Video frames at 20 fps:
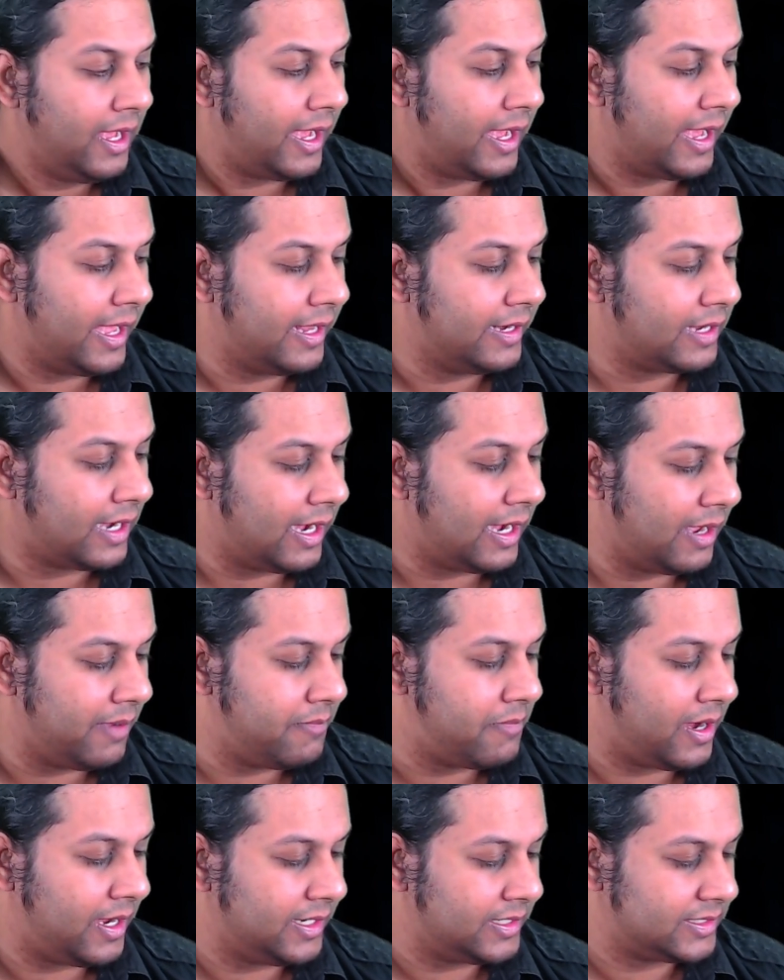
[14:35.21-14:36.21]
And I
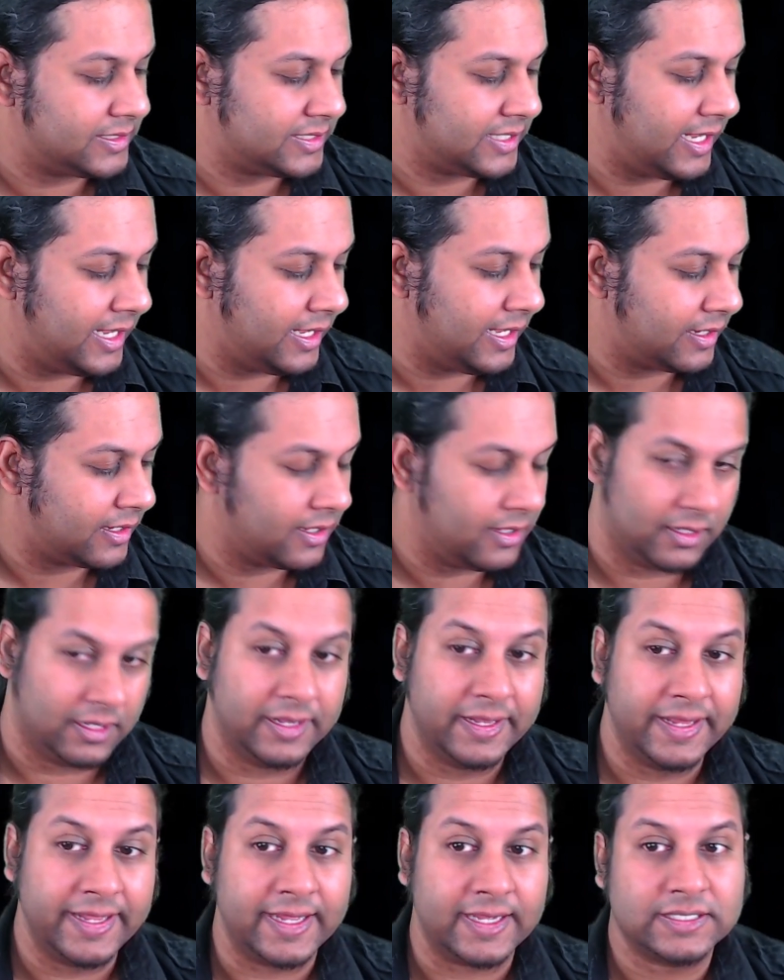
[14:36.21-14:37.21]
might take
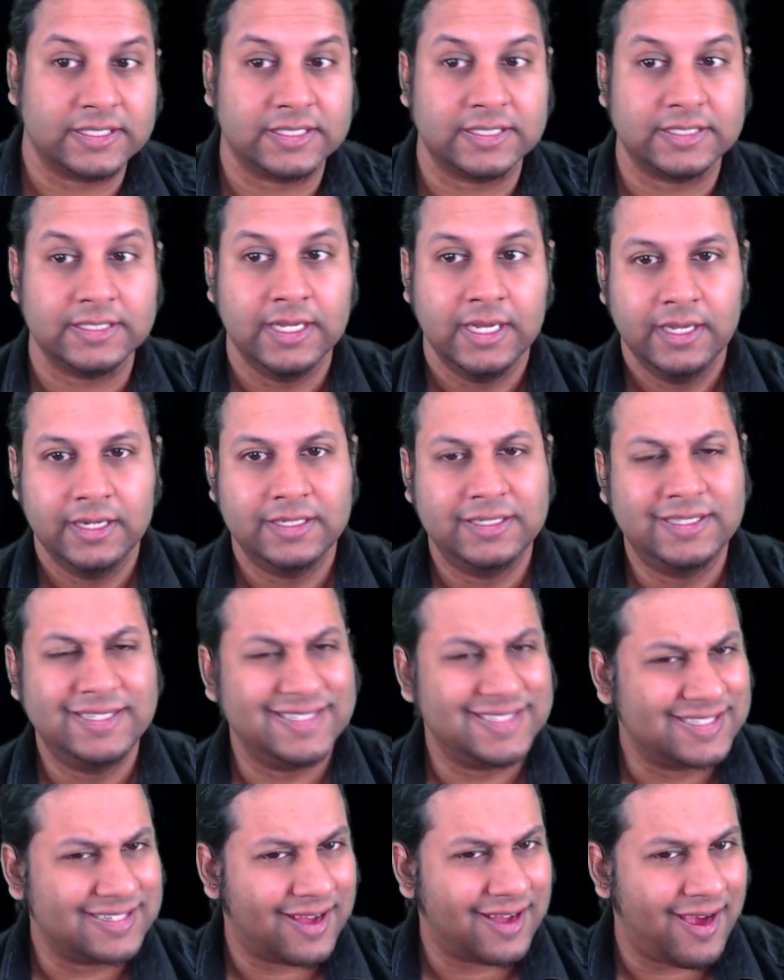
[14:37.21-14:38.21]
Link's
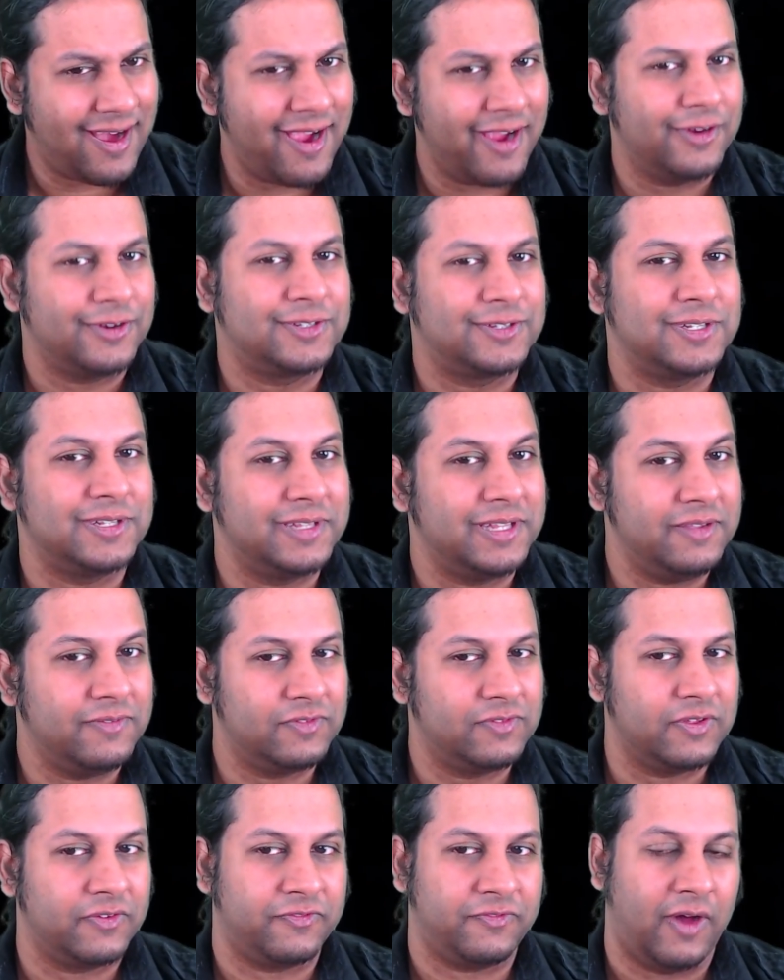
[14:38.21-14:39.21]
desire to
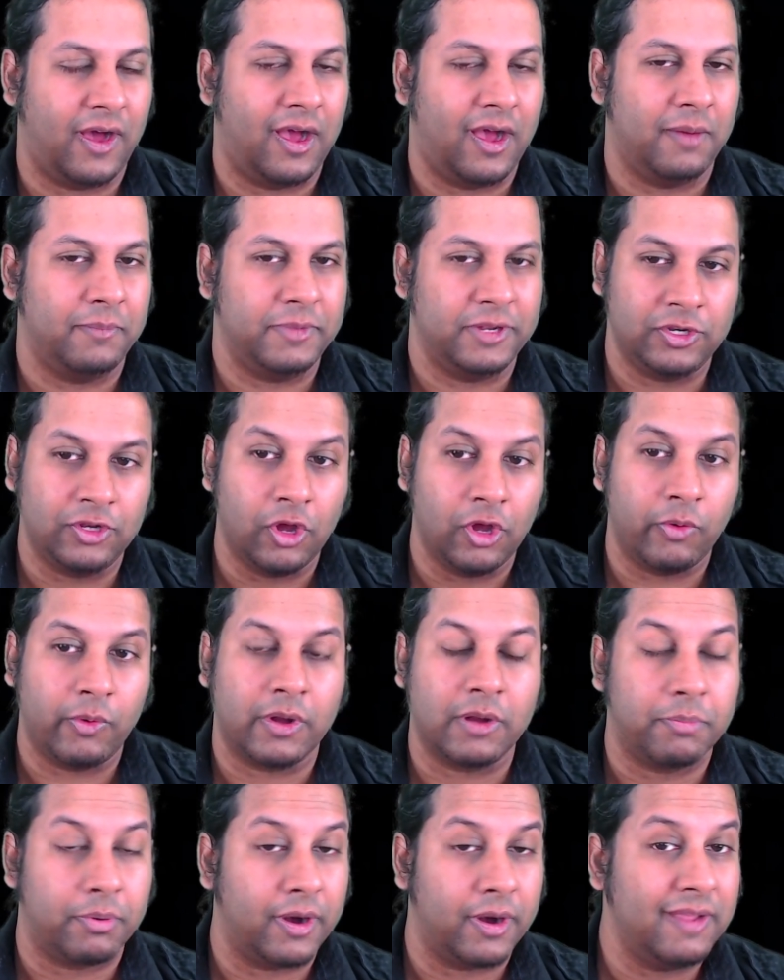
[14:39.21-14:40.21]
leave the farm and go on
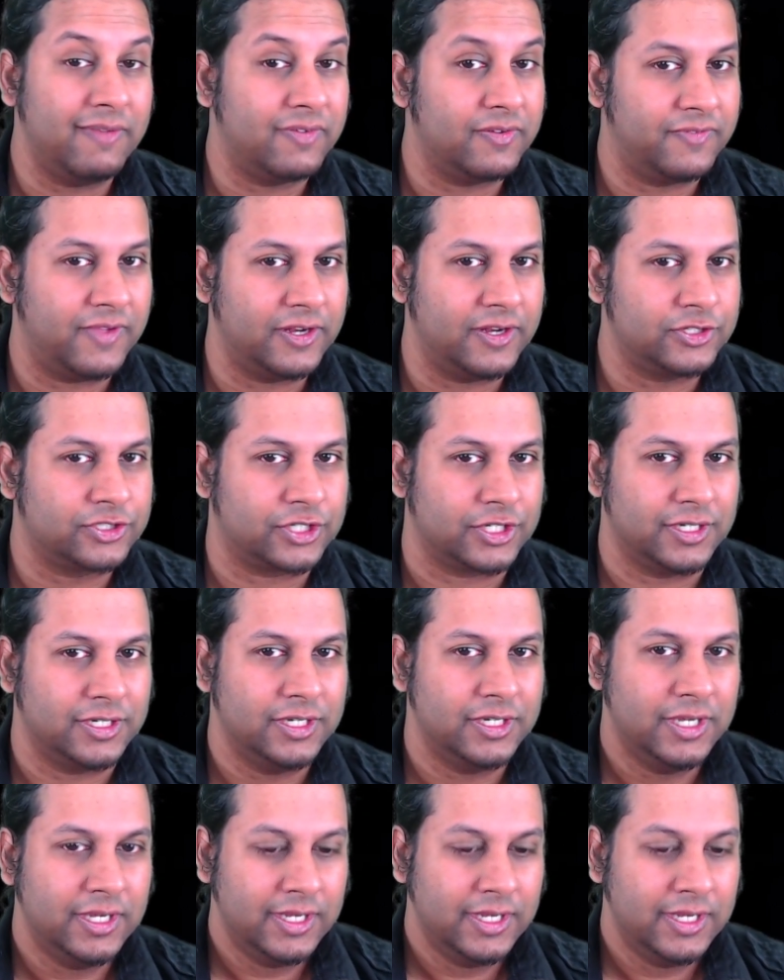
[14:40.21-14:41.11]
a brave adventure.